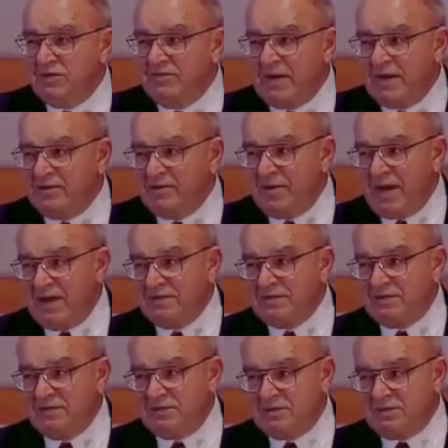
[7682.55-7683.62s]
amino
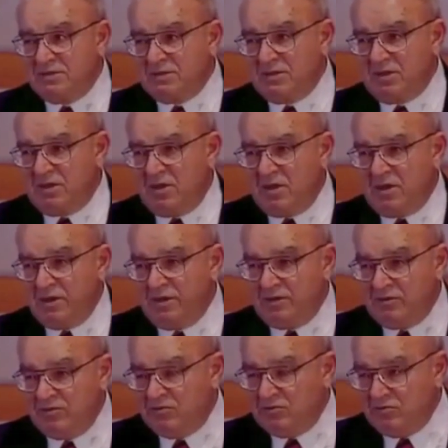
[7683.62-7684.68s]
acids are
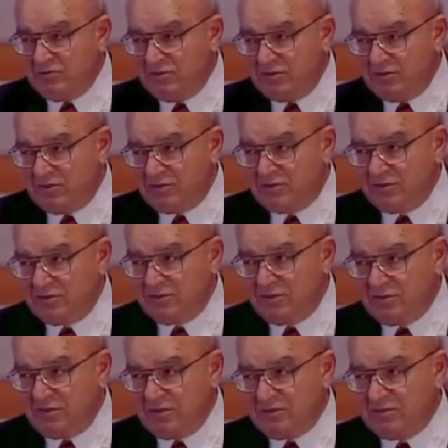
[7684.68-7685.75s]
useless,
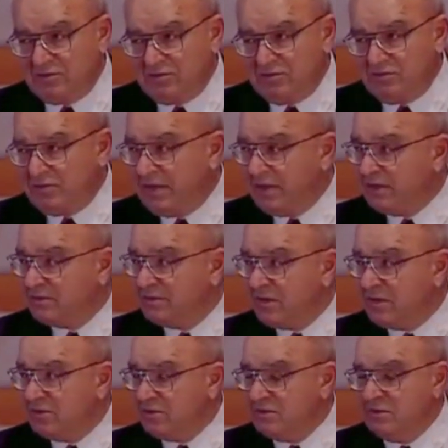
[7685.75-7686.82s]
excuse my
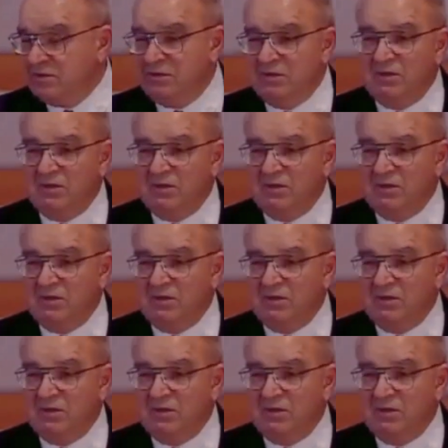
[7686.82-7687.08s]
expression,